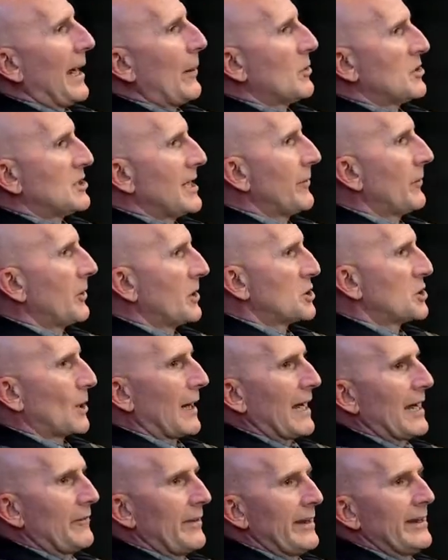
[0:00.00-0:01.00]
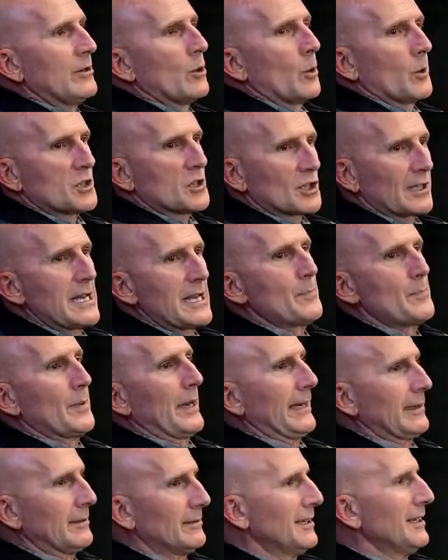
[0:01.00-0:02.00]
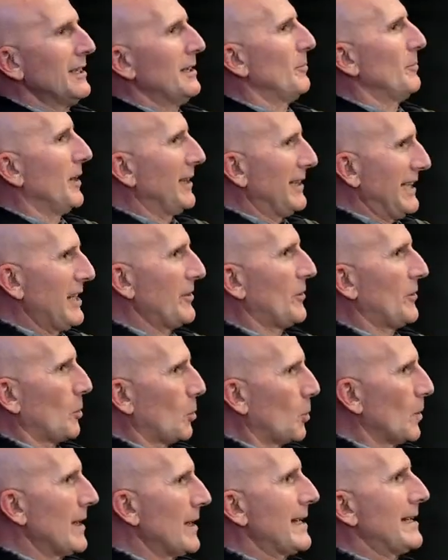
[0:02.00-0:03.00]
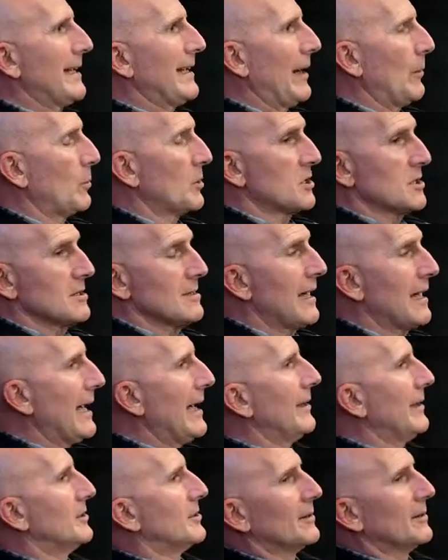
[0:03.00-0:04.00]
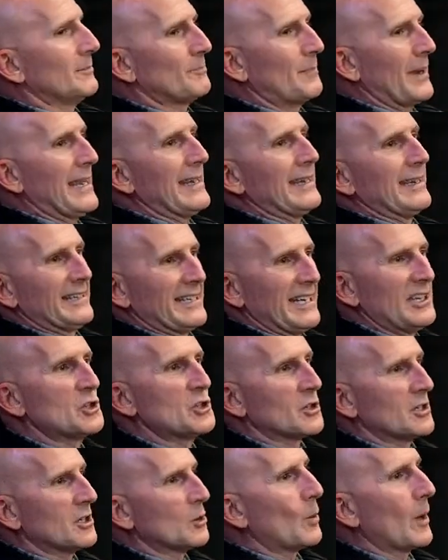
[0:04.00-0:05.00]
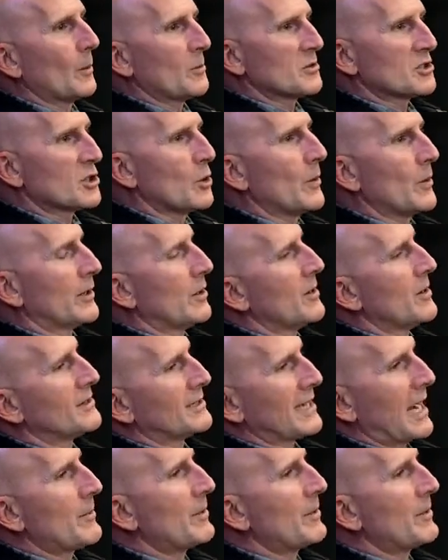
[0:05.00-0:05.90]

either driving or sleeping. But either way, I was not paying attention to what was going on in timing and